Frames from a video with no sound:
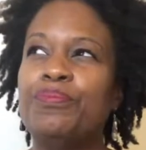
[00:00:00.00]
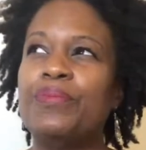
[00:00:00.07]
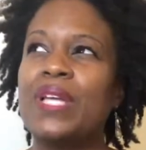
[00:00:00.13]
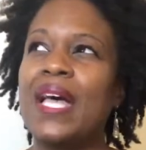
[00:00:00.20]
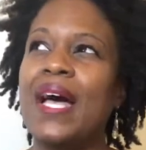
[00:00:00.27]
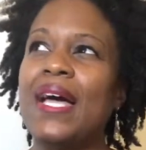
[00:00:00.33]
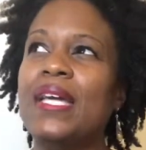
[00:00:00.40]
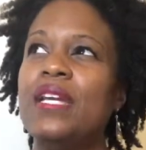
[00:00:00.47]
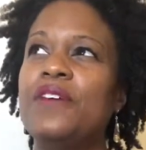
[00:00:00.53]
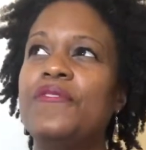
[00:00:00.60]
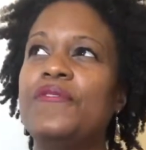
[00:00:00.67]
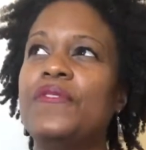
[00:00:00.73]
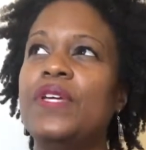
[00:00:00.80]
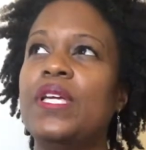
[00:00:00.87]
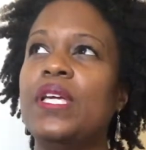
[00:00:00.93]
kind
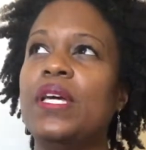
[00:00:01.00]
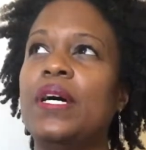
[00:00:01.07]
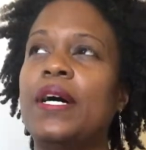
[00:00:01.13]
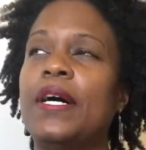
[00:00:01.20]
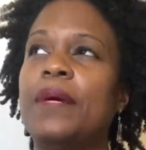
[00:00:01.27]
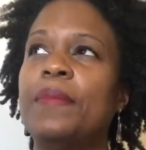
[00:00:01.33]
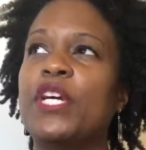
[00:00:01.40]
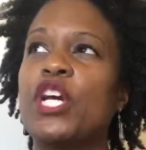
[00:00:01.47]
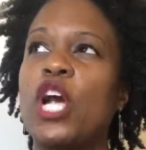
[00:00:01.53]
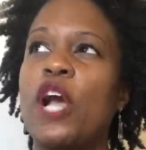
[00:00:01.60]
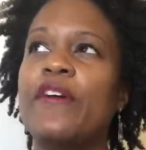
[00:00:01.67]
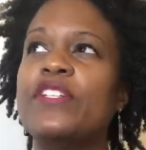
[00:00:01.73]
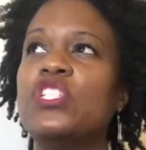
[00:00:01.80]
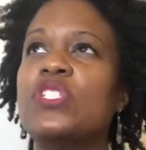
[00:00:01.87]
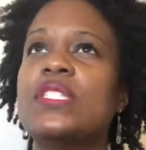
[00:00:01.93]
of
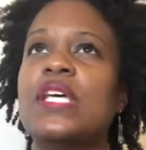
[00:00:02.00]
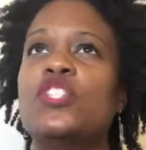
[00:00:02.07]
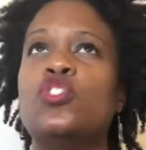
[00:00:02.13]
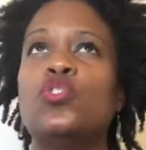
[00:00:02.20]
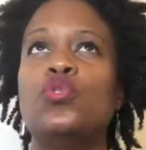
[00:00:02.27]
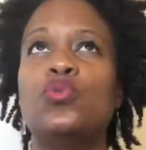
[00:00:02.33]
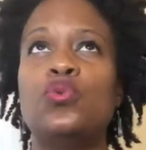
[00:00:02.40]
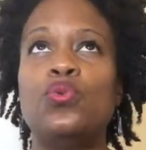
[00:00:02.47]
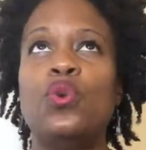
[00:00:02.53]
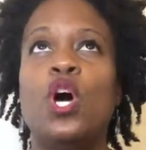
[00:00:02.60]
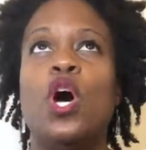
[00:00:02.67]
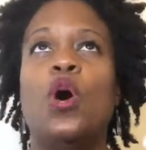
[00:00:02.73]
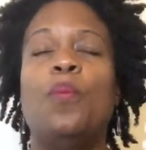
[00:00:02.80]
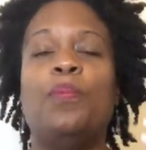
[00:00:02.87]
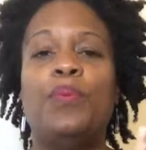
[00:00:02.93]
encourages us to
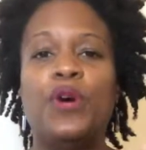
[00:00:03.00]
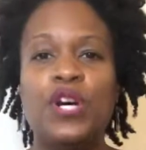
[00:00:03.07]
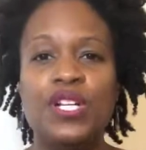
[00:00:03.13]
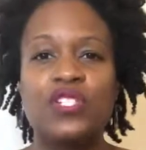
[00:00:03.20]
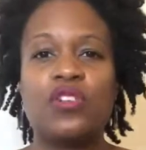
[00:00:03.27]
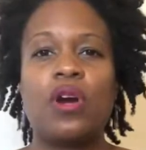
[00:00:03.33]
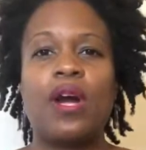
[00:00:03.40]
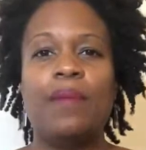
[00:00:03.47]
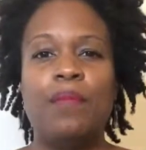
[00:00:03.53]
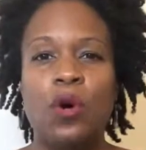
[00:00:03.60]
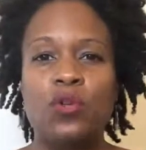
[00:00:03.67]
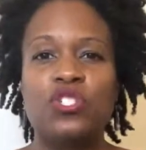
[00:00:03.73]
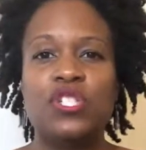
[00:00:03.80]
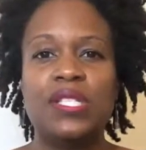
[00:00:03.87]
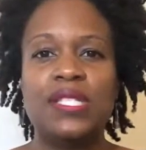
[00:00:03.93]
push our
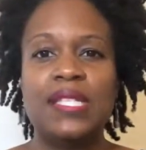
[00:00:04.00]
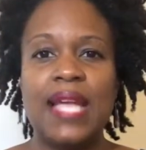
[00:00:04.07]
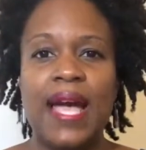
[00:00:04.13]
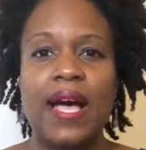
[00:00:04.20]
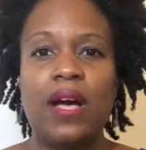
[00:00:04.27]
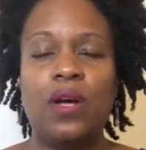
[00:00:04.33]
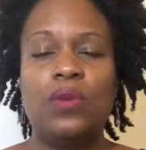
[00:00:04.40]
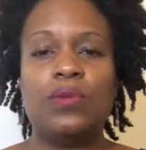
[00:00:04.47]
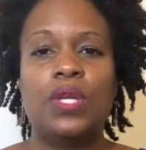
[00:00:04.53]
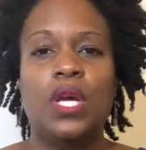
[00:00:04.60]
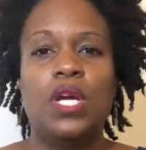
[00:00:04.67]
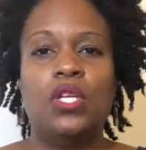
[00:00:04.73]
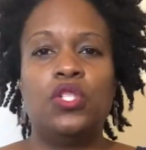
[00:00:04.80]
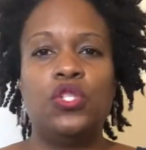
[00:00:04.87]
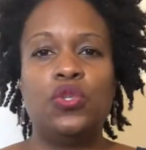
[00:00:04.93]
emotions down,
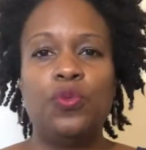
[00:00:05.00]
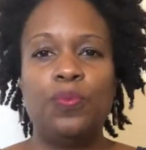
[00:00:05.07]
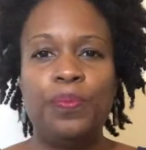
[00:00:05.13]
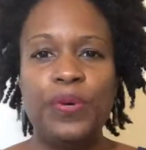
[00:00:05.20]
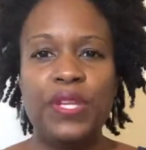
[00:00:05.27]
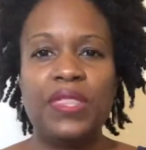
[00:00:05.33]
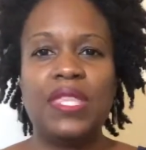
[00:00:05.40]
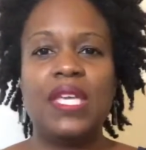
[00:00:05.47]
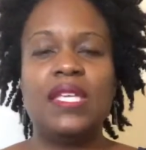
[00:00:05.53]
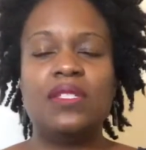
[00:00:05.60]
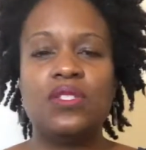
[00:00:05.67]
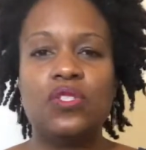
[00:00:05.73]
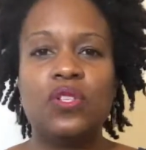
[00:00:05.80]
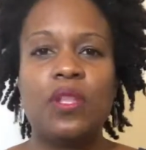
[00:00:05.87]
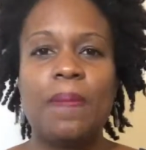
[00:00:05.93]
to put
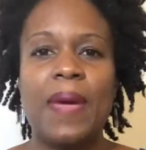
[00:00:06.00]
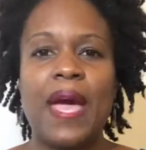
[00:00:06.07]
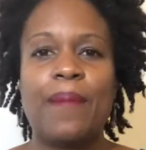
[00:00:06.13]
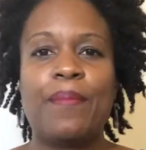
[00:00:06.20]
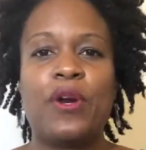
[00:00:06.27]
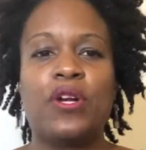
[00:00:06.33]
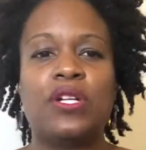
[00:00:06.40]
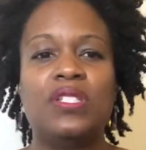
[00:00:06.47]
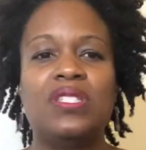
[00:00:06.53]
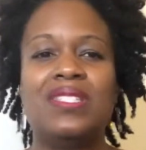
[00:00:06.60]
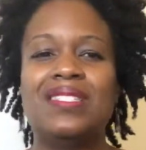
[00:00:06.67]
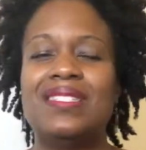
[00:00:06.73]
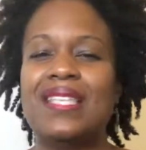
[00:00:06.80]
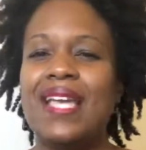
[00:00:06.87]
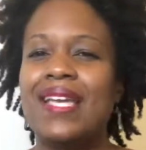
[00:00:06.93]
things to the back burner, to
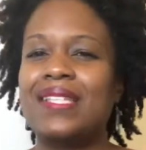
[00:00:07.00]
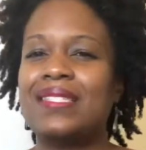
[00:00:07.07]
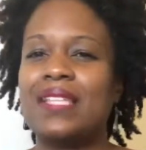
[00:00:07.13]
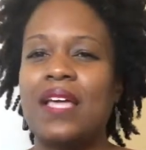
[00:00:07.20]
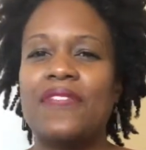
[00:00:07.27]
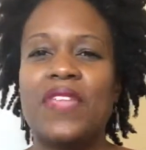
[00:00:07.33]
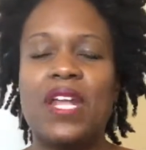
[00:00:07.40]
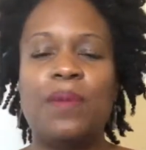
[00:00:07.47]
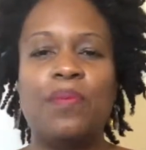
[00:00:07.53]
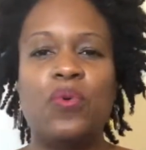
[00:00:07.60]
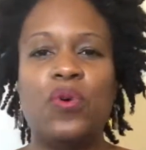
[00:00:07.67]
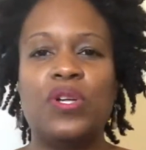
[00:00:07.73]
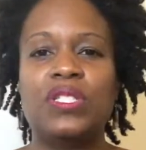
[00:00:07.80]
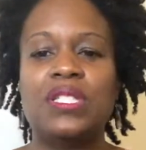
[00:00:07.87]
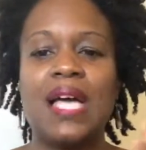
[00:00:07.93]
say it's not that
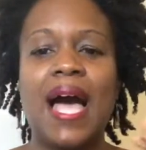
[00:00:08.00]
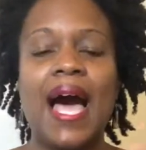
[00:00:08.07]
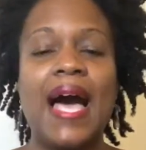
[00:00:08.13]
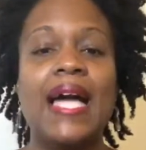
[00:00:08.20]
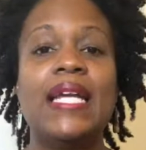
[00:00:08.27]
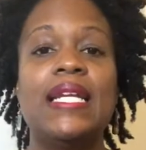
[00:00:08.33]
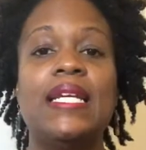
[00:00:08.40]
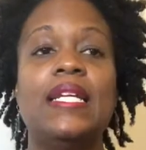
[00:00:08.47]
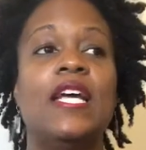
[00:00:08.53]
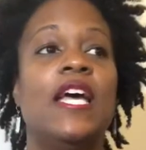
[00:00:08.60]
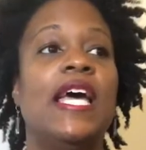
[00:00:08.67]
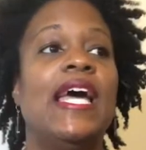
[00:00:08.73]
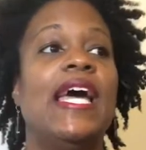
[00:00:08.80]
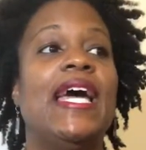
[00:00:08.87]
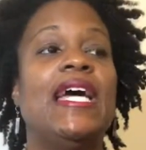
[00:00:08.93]
important, to hide it,
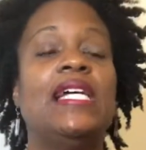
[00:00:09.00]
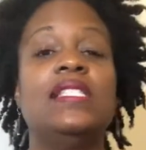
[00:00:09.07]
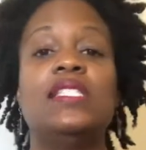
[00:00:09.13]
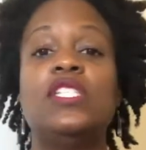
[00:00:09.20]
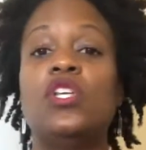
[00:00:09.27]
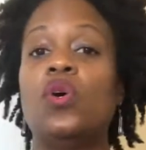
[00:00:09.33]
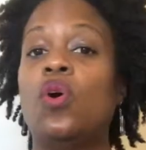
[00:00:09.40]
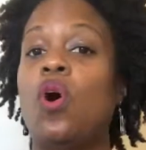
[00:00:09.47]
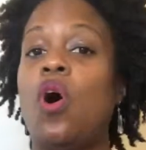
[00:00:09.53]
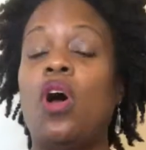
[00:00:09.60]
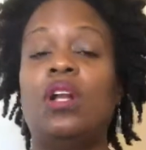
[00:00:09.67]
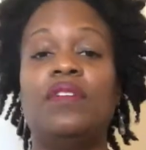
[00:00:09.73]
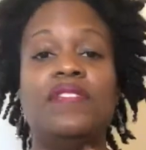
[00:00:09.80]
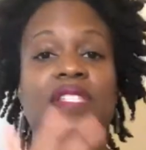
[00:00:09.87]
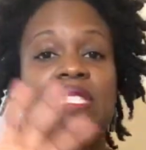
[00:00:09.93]
until
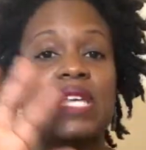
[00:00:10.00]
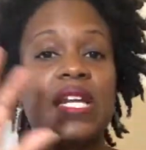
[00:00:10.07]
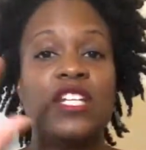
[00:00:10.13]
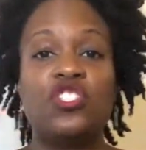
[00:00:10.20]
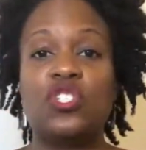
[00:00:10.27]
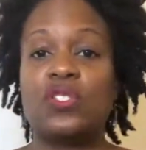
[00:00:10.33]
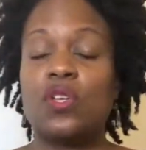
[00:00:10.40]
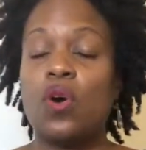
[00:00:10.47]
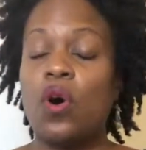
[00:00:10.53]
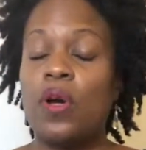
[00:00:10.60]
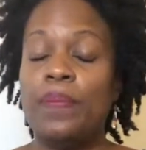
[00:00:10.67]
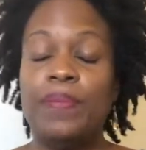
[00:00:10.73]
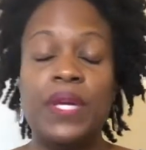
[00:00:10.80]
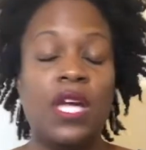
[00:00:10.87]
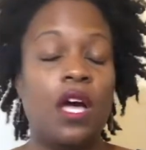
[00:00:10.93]
all of a sudden
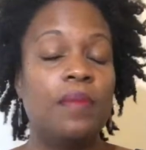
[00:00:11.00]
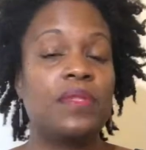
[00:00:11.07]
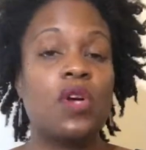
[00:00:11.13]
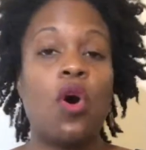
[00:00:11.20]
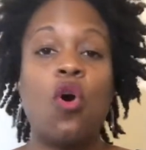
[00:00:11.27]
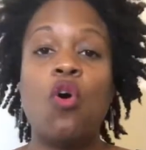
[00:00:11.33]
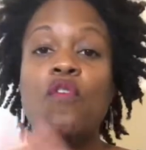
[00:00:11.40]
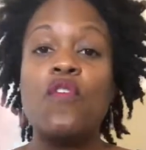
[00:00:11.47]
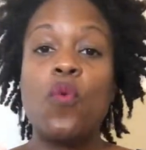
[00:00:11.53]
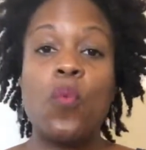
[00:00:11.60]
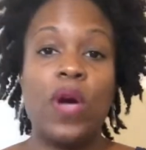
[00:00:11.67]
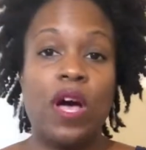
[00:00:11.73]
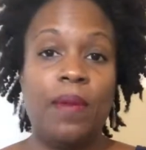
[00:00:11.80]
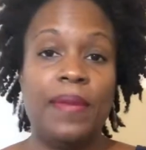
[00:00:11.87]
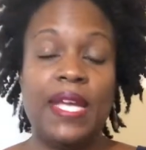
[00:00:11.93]
it becomes
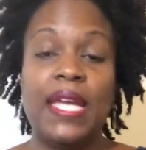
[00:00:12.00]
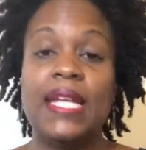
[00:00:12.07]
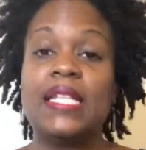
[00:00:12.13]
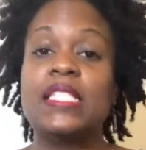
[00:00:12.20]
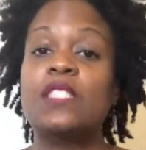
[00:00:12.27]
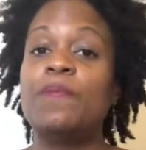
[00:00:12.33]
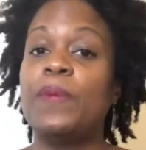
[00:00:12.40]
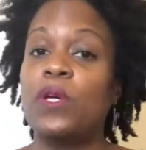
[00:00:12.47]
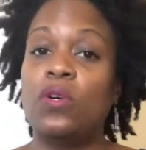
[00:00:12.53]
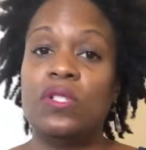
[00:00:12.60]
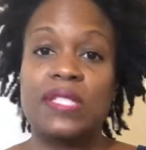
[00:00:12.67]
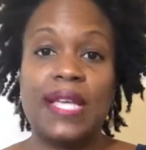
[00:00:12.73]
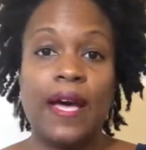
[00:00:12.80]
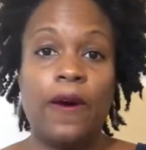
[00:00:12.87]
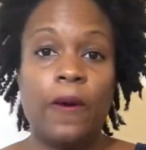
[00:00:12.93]
overwhelming and it
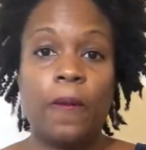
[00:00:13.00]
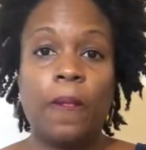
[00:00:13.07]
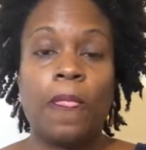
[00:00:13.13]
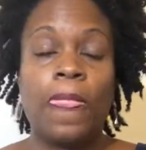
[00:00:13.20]
spills out.